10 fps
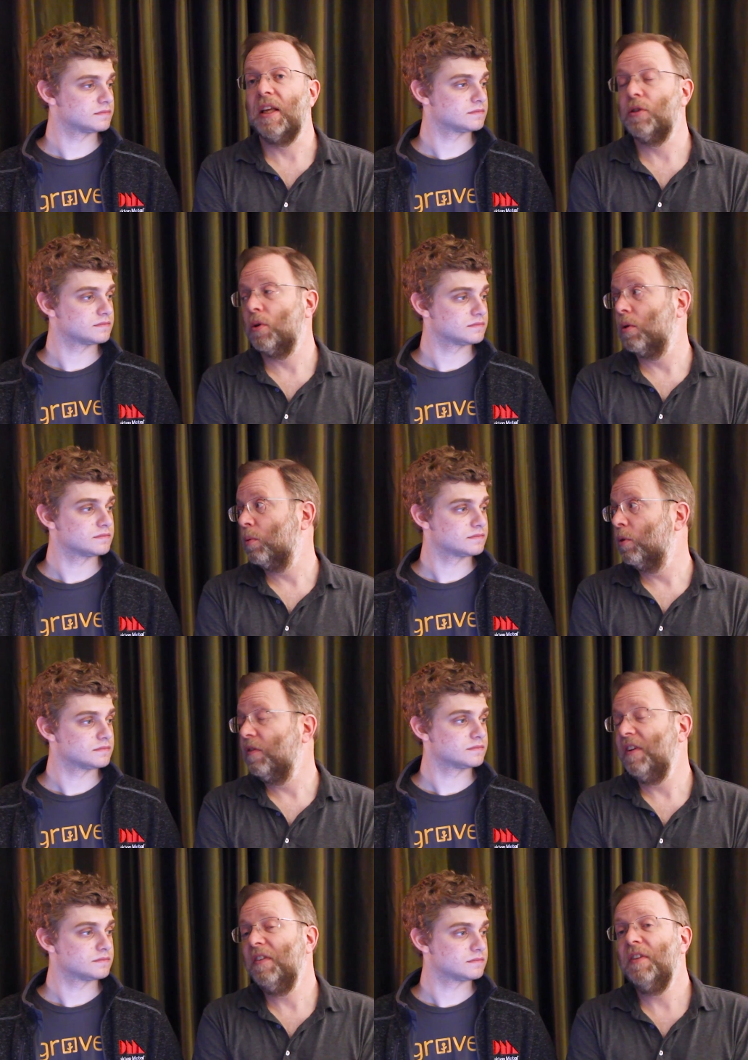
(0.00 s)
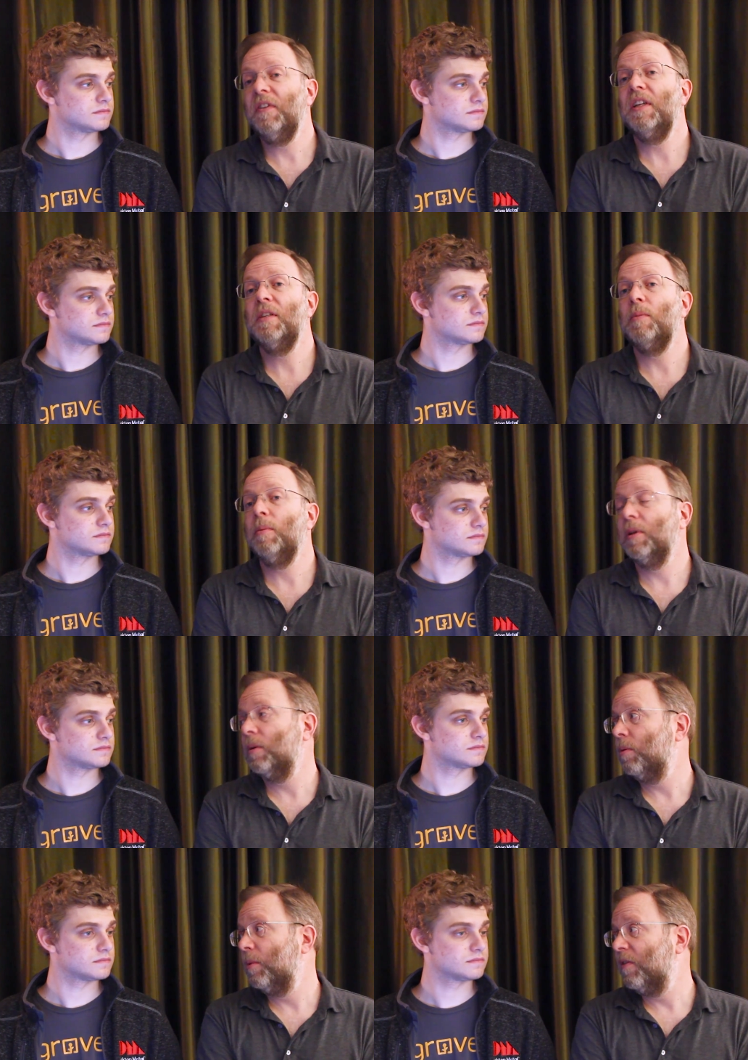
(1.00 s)
Speaker 1: that solar roof, even if it is maybe a
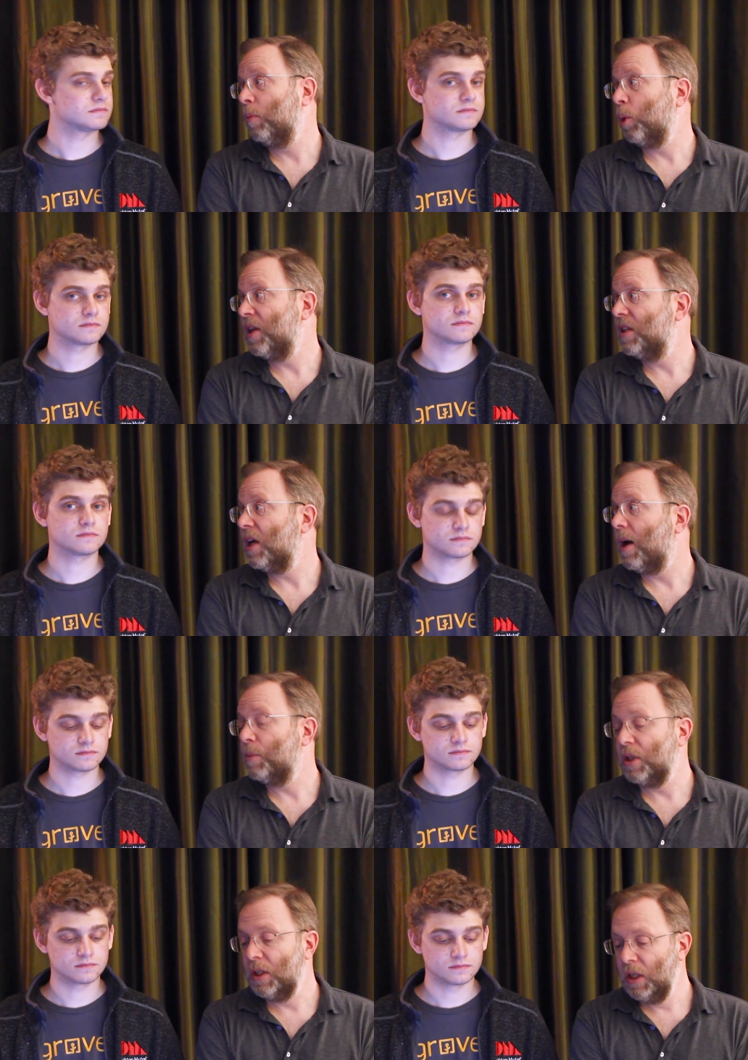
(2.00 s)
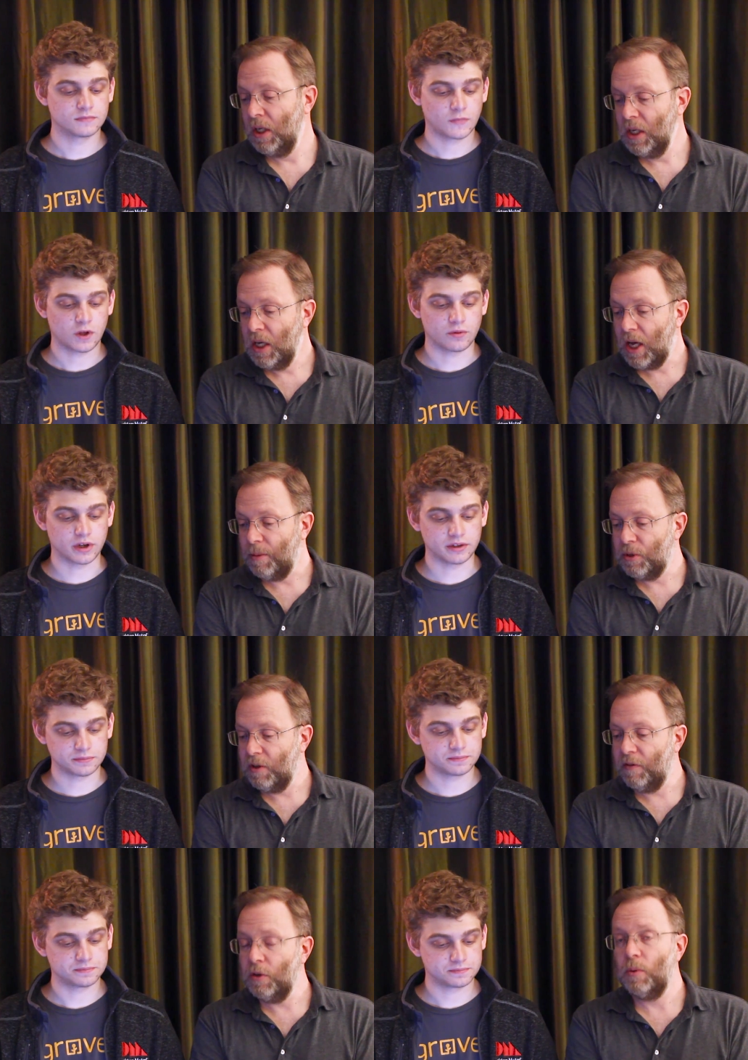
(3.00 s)
little bit of a pricey option. Right. So
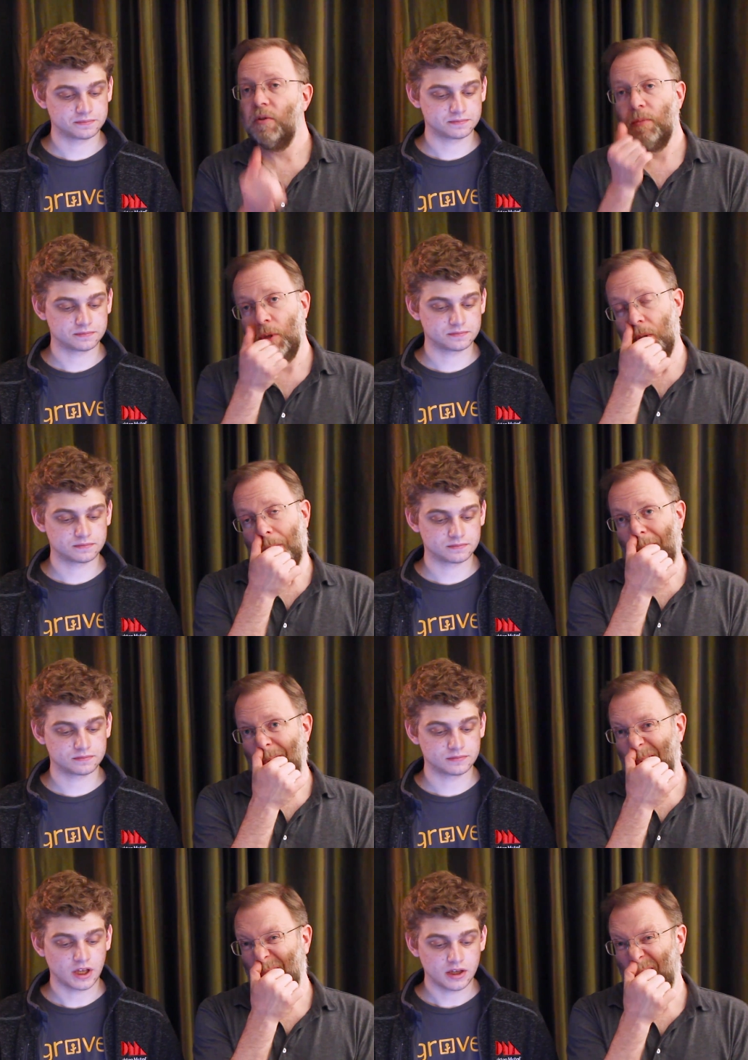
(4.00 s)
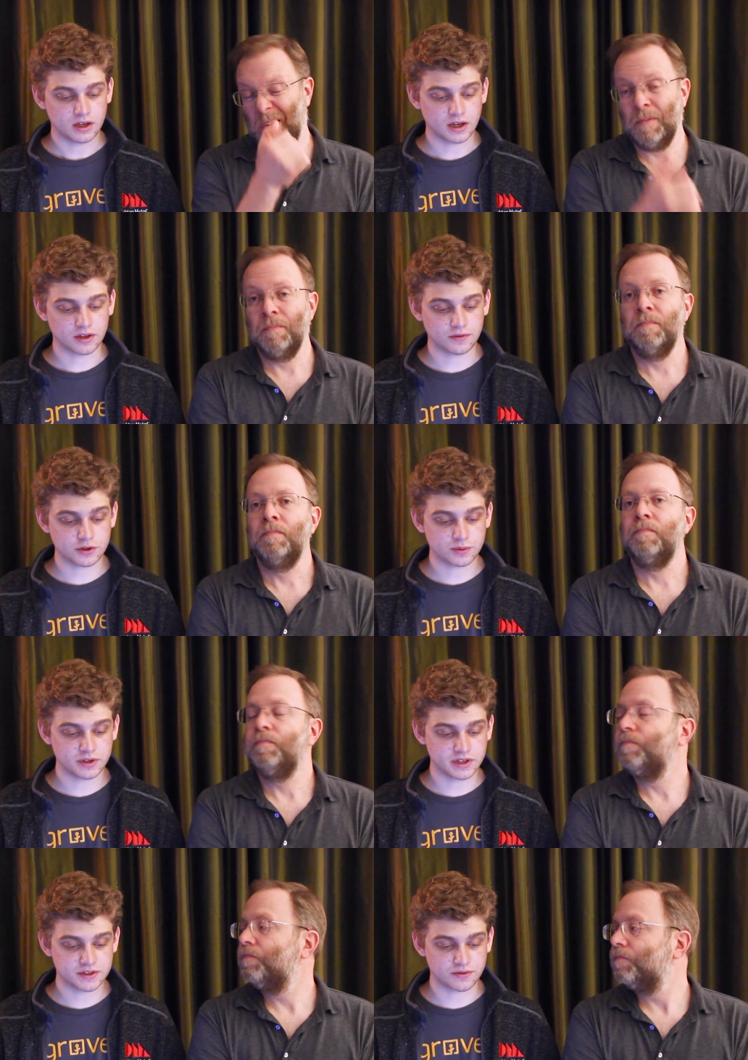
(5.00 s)
the first one's from who?
Speaker 2: The first
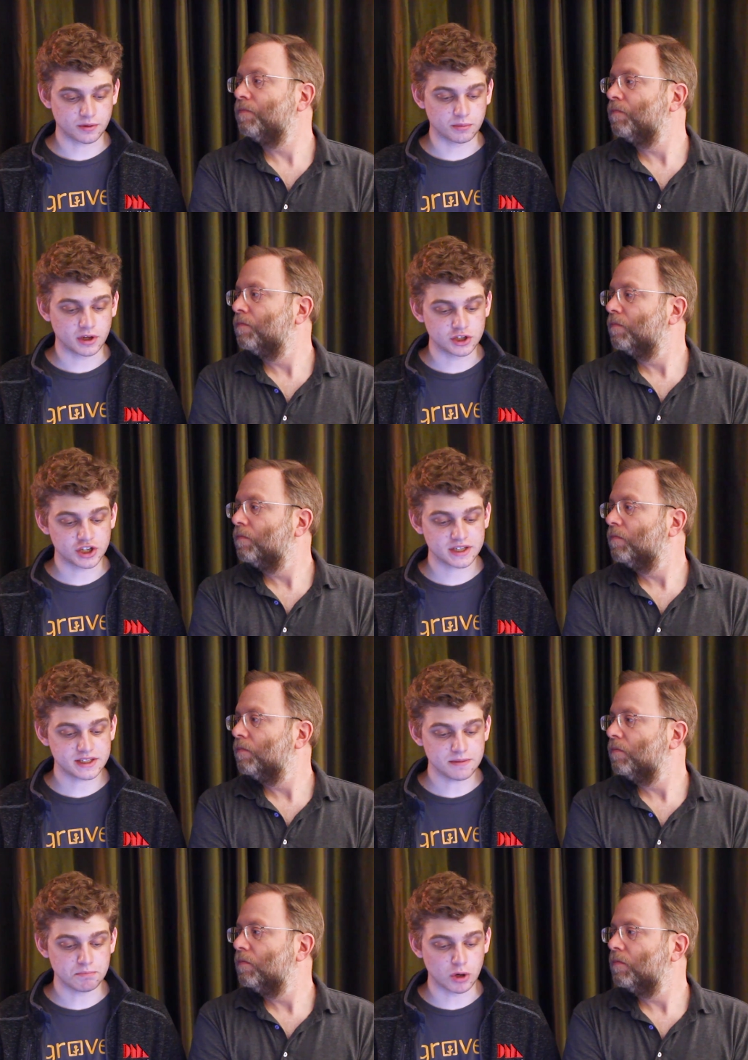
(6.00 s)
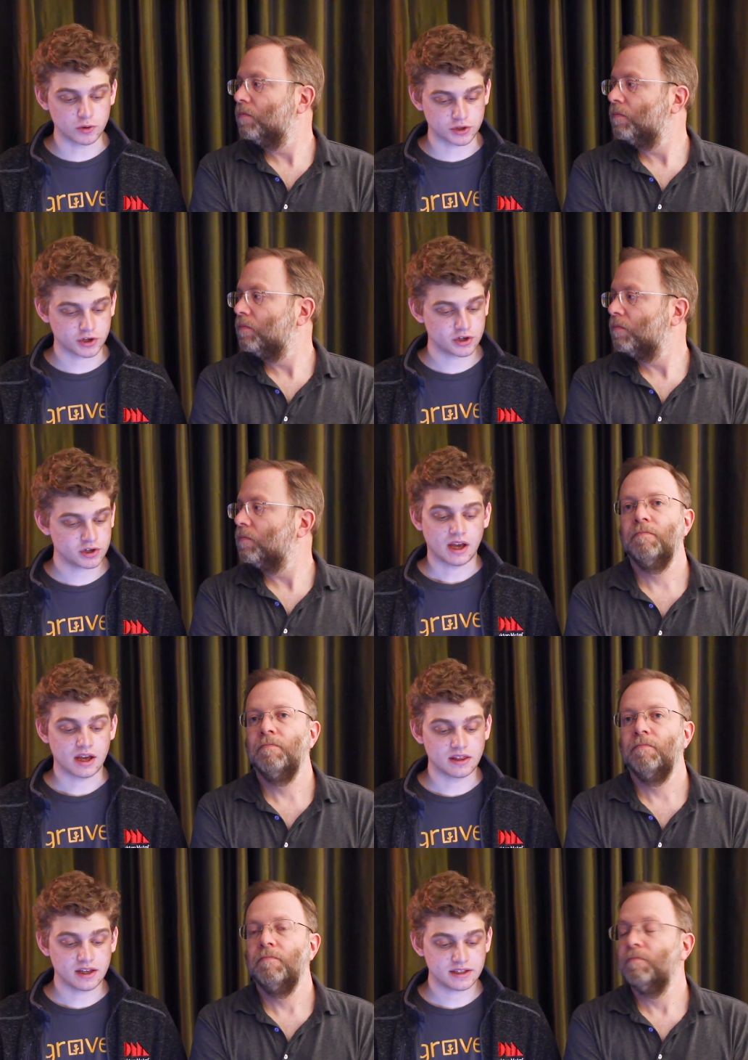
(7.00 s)
one is from Jesse Moser.
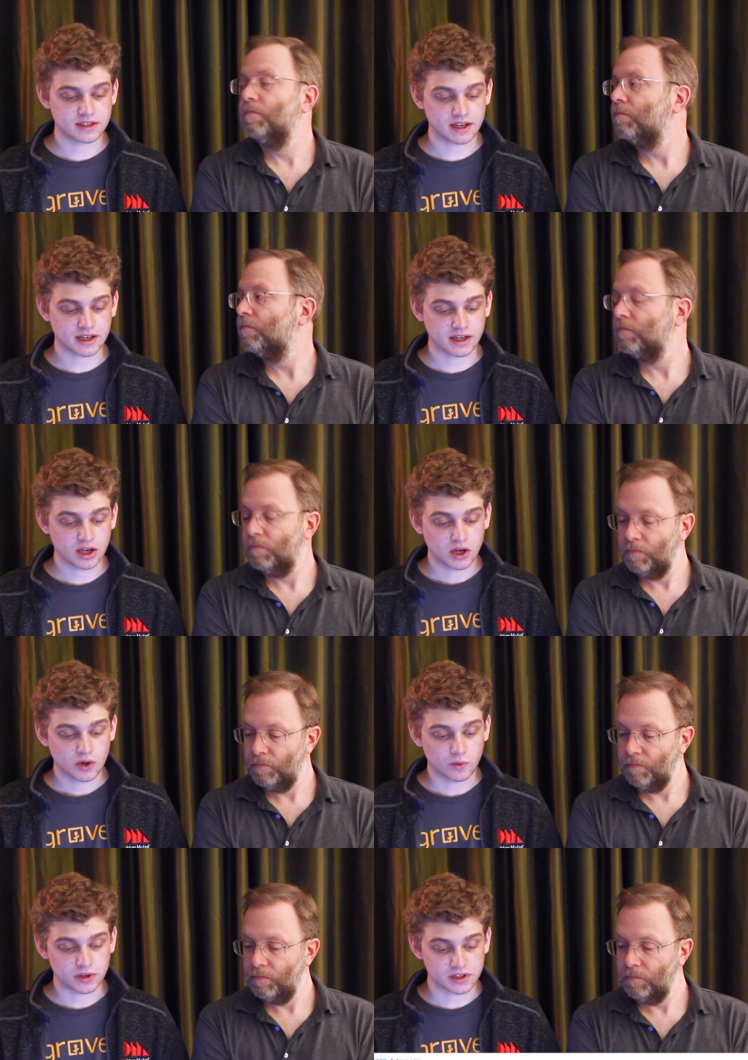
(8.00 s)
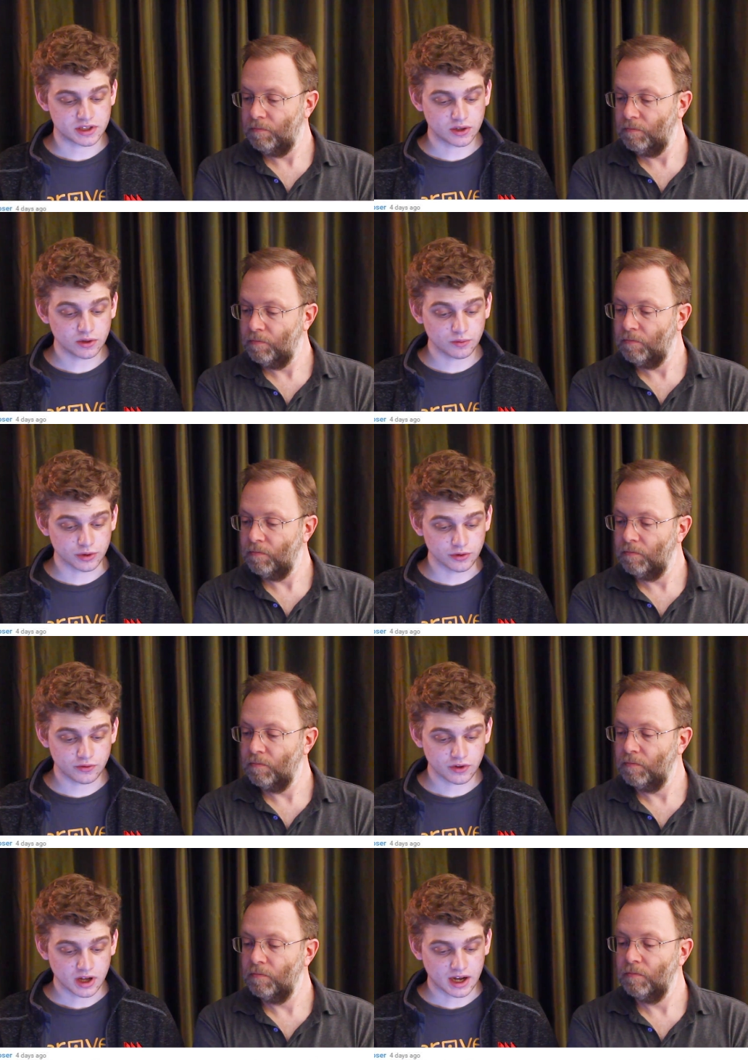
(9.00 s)
And they say, with a solar
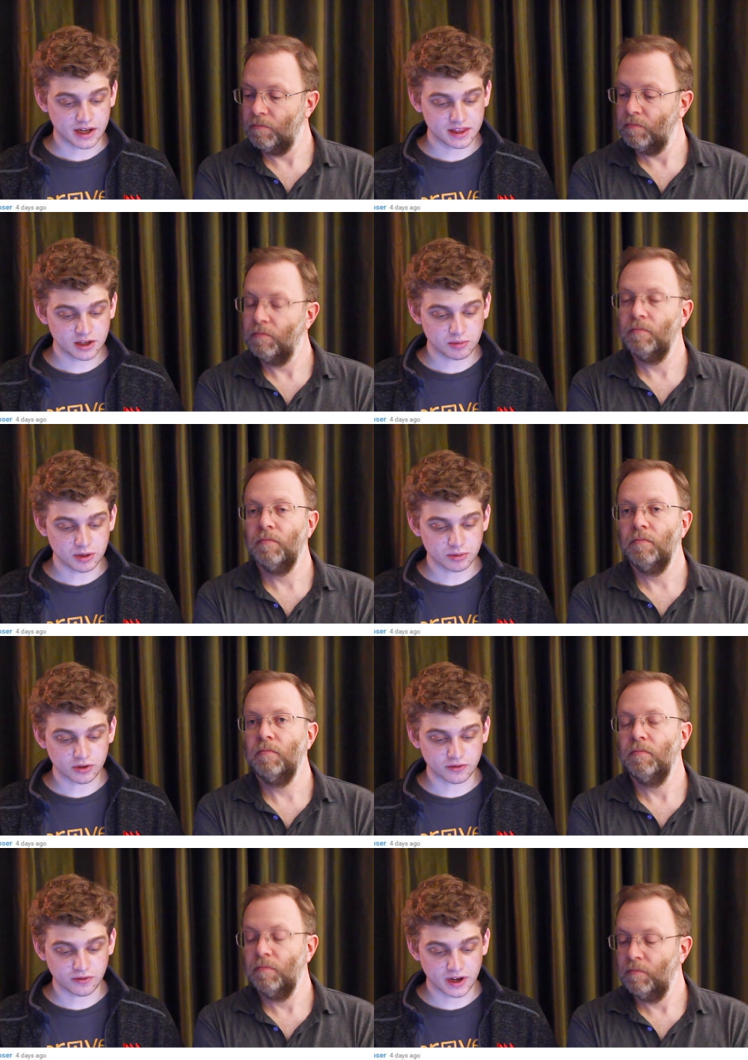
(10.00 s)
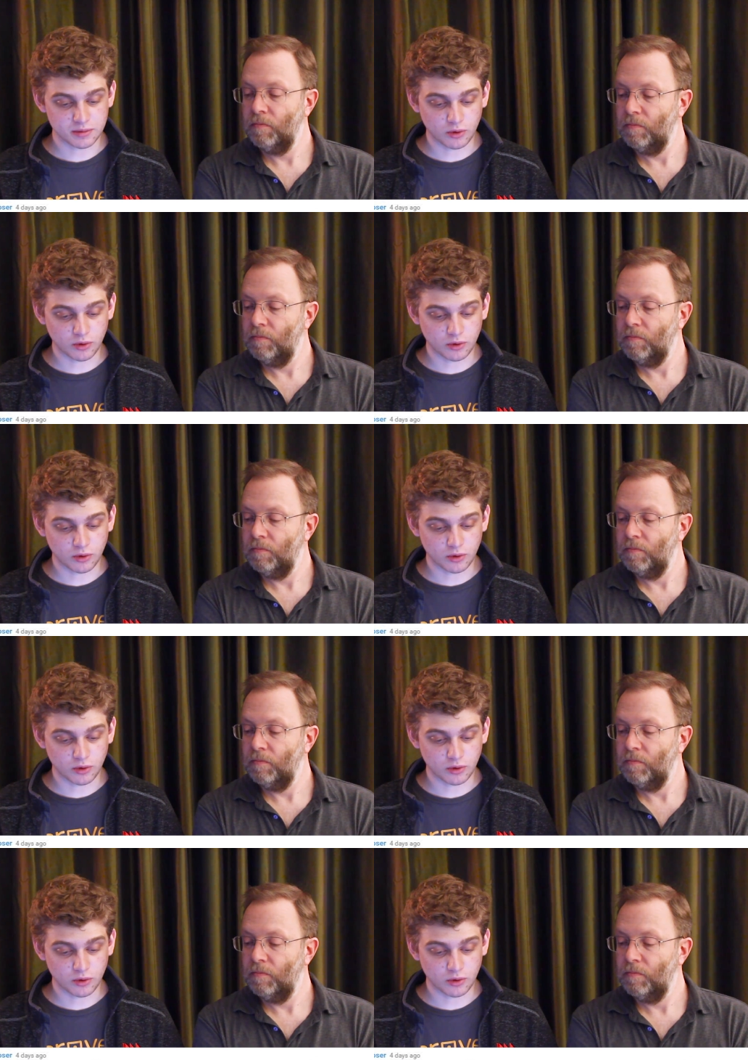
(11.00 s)
roof, I think people could find